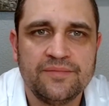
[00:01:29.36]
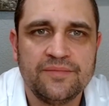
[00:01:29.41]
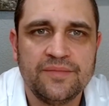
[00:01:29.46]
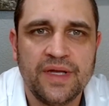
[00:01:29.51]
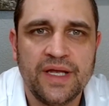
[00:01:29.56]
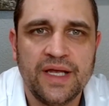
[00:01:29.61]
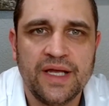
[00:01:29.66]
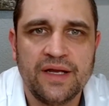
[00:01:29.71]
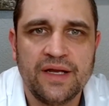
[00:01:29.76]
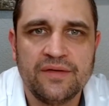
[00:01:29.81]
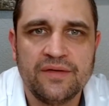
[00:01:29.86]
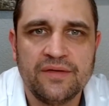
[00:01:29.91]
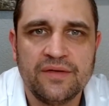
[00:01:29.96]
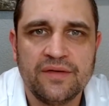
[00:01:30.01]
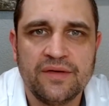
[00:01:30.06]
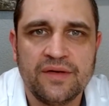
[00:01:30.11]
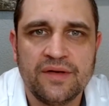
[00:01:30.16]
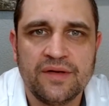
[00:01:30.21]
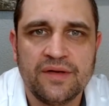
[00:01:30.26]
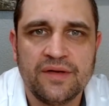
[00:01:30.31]
And
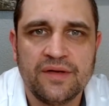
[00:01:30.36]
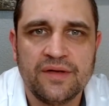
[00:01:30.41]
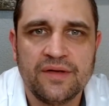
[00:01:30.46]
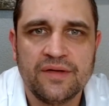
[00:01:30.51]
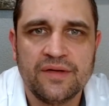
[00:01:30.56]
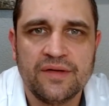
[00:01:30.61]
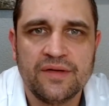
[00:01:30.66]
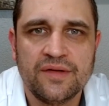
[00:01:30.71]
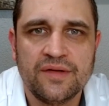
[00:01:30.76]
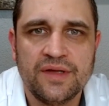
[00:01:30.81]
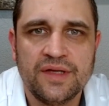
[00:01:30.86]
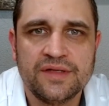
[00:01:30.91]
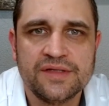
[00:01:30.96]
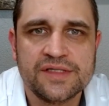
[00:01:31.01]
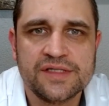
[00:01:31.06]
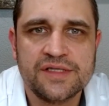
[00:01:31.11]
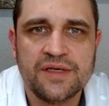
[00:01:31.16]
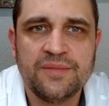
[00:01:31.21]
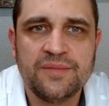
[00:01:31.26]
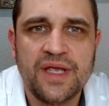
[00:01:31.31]
in
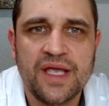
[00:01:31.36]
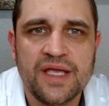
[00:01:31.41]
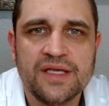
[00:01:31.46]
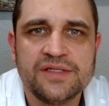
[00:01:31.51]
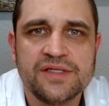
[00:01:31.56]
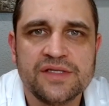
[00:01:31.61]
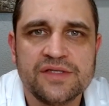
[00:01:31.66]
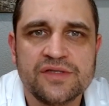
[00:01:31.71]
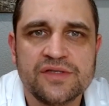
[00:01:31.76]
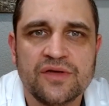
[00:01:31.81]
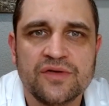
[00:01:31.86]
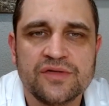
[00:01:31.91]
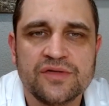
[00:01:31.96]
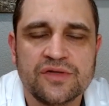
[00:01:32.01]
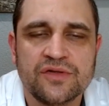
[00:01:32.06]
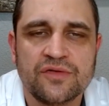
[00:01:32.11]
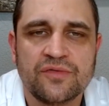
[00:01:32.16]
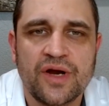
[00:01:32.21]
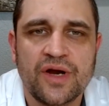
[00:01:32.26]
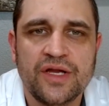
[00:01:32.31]
some cases, those
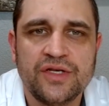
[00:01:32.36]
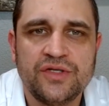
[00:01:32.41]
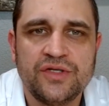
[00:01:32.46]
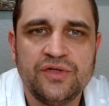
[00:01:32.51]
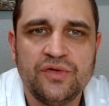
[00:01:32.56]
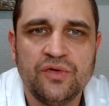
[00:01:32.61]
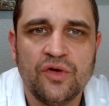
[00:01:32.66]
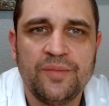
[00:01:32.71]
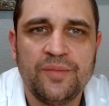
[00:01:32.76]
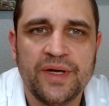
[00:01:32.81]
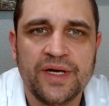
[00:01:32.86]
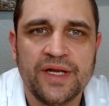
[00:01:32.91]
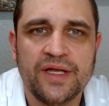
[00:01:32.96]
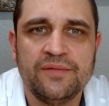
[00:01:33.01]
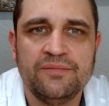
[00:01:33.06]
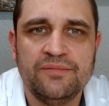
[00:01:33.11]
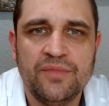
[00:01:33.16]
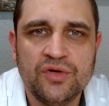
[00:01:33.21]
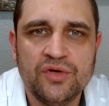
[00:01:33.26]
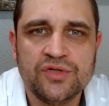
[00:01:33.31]
are the right tool, but
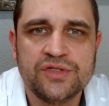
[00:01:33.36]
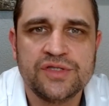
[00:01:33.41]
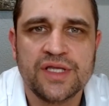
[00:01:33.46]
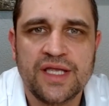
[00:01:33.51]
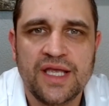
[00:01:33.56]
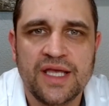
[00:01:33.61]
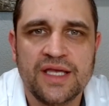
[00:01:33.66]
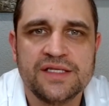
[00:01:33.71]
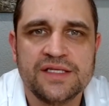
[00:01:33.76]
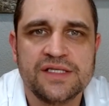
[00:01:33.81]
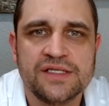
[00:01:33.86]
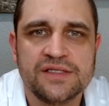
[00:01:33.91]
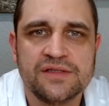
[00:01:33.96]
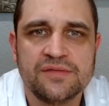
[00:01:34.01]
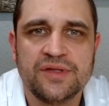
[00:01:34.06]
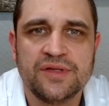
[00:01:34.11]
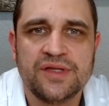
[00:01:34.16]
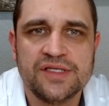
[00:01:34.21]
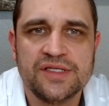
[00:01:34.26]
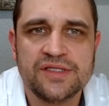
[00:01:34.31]
in most of the cases,
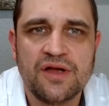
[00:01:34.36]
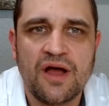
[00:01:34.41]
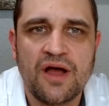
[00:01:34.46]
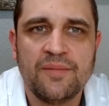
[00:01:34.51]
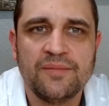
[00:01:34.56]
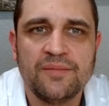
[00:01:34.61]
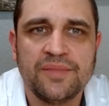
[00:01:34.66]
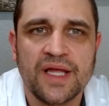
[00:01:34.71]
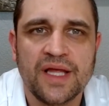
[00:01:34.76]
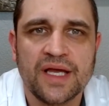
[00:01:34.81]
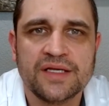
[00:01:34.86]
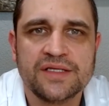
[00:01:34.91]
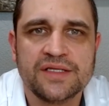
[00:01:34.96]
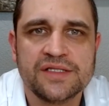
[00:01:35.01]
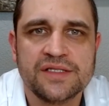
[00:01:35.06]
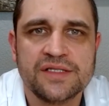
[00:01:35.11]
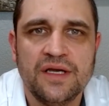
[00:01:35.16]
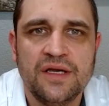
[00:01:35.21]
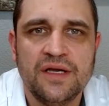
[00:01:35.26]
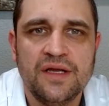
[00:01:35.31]
with these
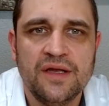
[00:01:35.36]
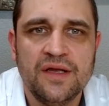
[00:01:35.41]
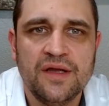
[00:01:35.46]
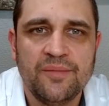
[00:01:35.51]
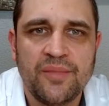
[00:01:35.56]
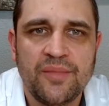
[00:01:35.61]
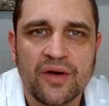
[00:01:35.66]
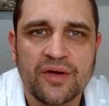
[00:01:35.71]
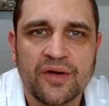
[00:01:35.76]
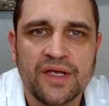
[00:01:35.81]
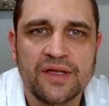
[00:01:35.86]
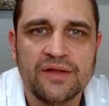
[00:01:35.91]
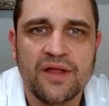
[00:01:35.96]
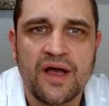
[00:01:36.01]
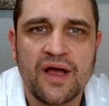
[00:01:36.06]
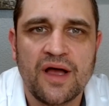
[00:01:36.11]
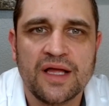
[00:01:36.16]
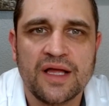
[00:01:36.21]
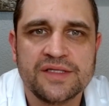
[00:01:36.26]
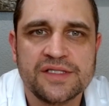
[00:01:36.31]
complex parking
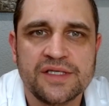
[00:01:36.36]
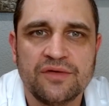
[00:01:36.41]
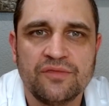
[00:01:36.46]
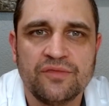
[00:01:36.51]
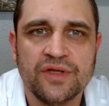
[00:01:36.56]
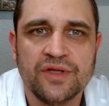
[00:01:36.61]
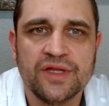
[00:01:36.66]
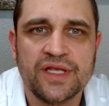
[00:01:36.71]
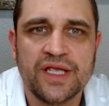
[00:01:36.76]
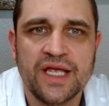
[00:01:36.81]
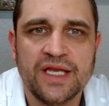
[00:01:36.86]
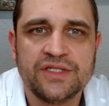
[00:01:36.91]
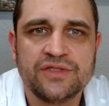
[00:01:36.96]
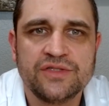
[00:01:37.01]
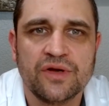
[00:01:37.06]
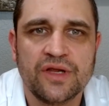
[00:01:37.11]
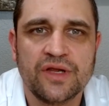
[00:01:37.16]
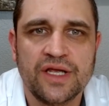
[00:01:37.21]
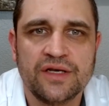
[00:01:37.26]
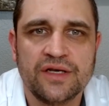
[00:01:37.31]
lots and really
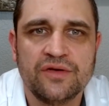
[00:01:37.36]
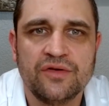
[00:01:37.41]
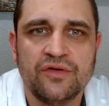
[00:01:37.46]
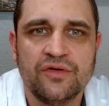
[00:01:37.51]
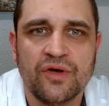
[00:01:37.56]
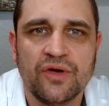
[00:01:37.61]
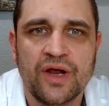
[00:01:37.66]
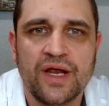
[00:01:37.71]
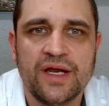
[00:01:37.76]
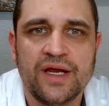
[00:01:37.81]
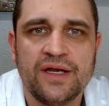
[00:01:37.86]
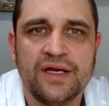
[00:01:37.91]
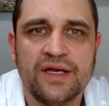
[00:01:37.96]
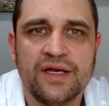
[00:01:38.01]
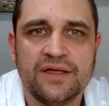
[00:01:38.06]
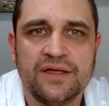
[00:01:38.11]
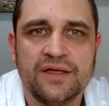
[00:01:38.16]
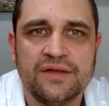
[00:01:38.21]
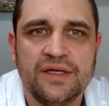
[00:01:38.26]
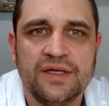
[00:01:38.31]
intricate
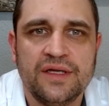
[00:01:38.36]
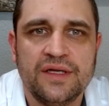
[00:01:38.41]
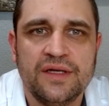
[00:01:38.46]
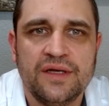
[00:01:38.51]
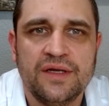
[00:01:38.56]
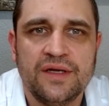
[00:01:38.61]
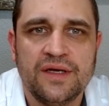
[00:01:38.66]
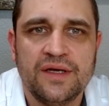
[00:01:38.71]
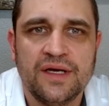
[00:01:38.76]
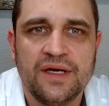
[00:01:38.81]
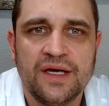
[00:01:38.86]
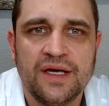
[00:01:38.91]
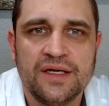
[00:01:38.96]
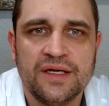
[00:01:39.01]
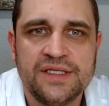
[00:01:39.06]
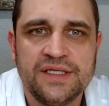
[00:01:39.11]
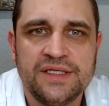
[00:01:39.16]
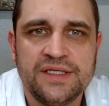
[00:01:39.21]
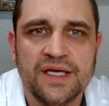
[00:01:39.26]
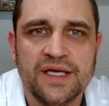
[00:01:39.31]
grading
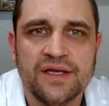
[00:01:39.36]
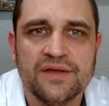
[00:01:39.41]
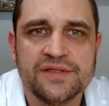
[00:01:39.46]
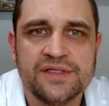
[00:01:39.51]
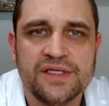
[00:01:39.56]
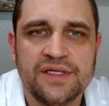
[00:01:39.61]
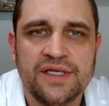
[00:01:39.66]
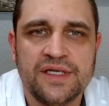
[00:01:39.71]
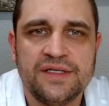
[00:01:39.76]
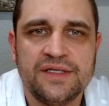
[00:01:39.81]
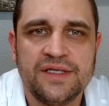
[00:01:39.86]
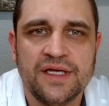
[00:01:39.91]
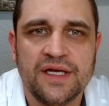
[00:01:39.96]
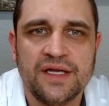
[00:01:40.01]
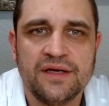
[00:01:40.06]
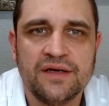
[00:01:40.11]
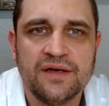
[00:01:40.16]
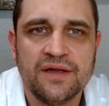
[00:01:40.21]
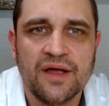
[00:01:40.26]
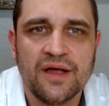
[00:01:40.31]
details that you've
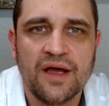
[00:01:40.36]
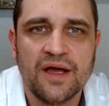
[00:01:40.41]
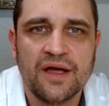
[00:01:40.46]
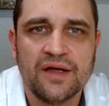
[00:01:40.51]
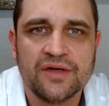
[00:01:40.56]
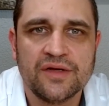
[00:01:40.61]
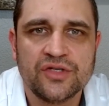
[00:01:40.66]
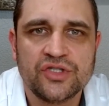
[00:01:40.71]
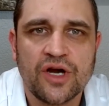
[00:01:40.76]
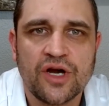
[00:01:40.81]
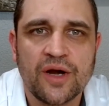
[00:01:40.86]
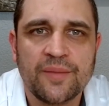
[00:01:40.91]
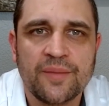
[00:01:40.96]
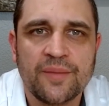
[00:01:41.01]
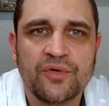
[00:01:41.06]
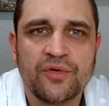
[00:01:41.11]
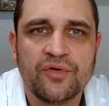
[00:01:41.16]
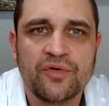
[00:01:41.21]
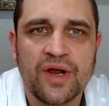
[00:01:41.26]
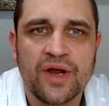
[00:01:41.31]
done,
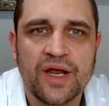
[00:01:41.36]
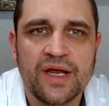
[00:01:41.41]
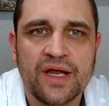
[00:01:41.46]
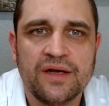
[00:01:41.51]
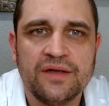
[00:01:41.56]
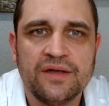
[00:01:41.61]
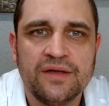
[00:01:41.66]
SharpGrade